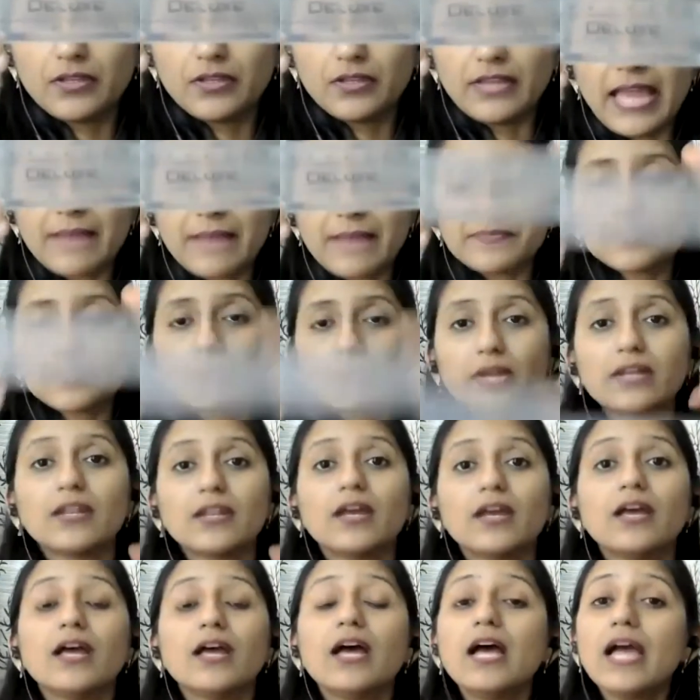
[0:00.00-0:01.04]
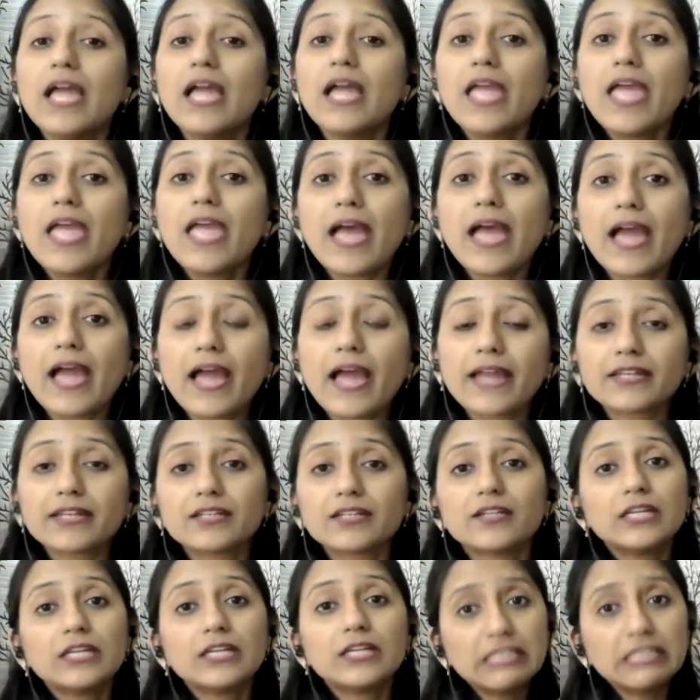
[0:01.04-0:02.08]
gaps one. And
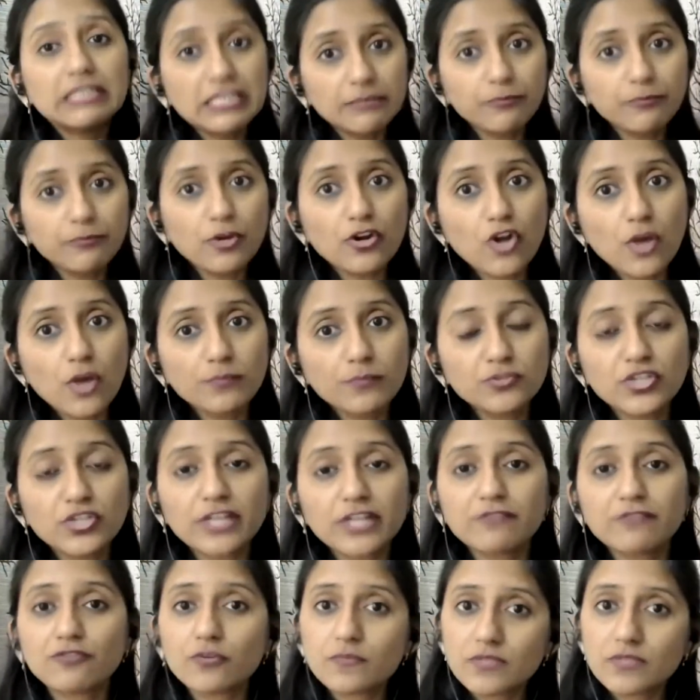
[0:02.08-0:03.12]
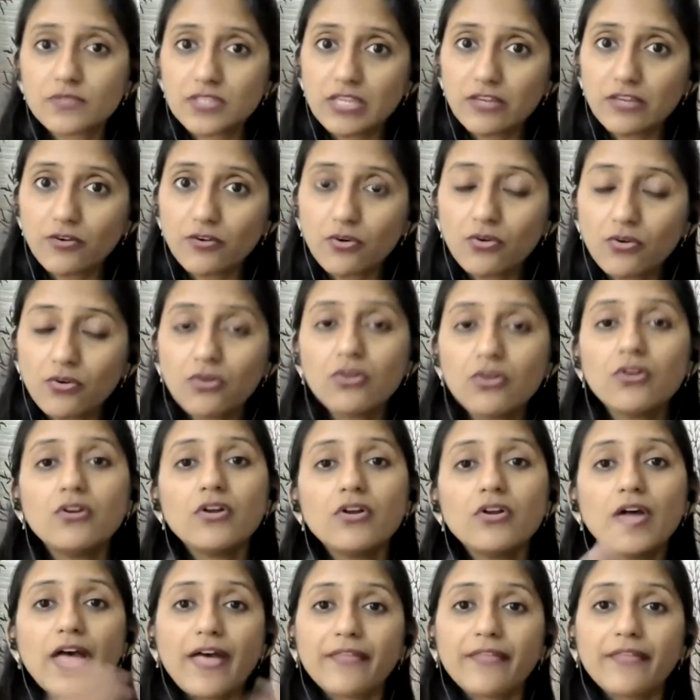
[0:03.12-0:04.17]
keep your object from zero
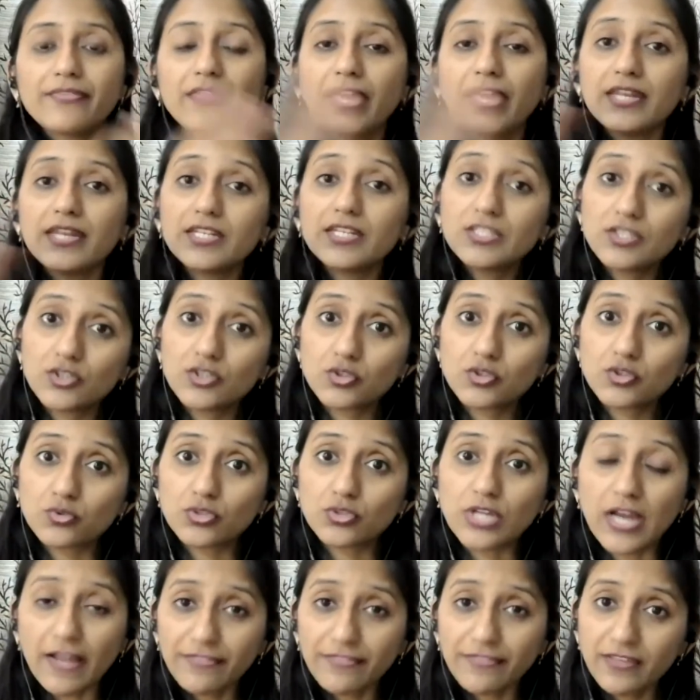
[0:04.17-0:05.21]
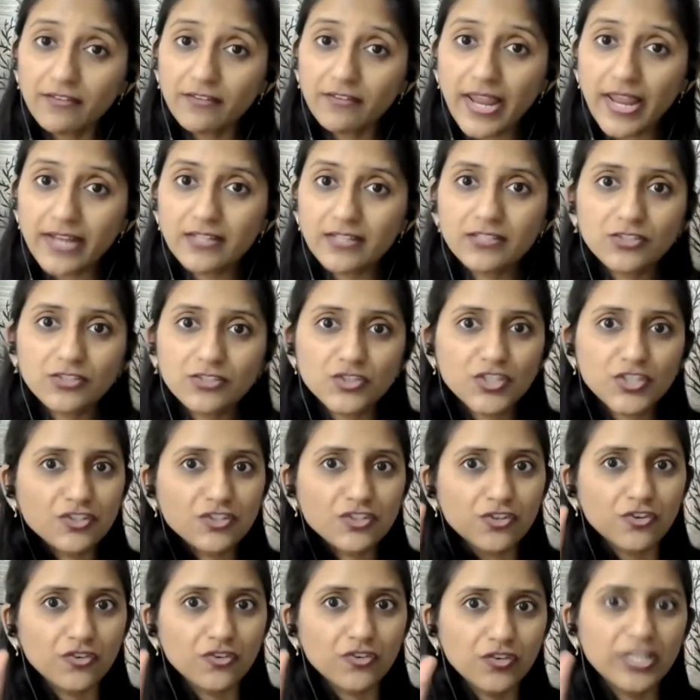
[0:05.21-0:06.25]
and then to the other end,
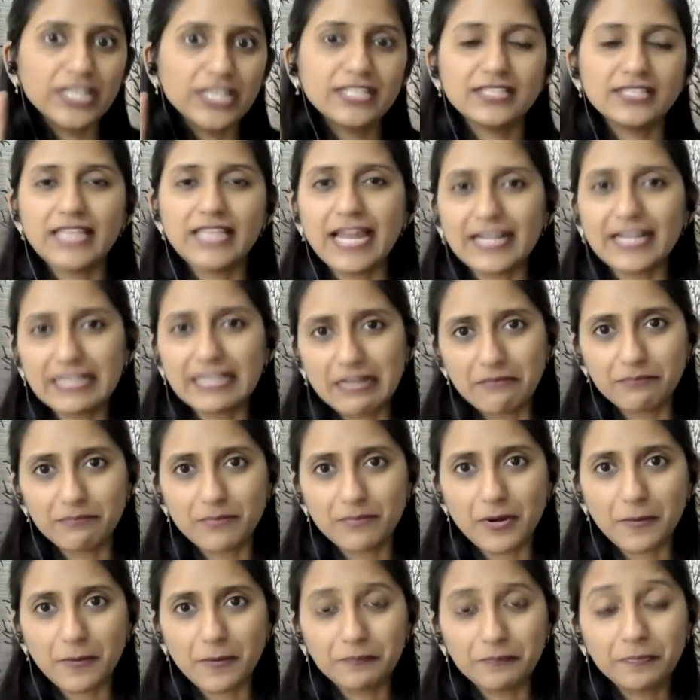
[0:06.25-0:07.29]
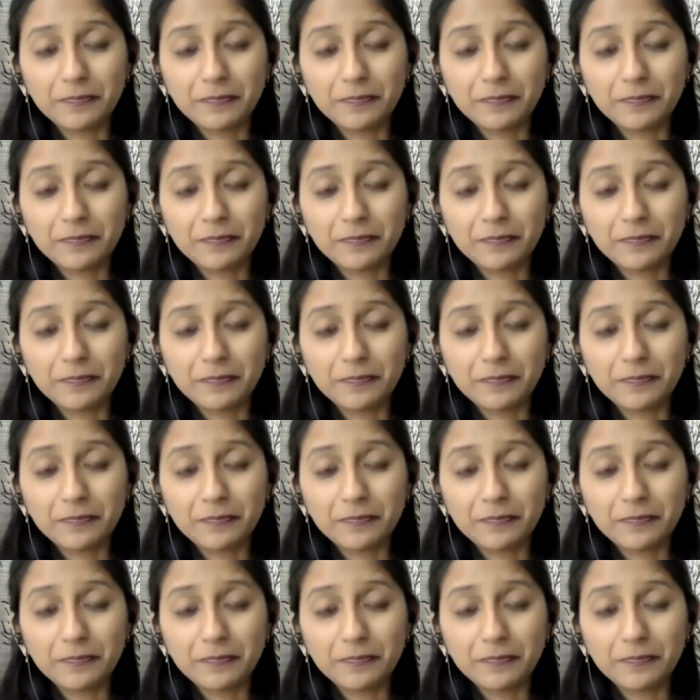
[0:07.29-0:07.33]
just read that number.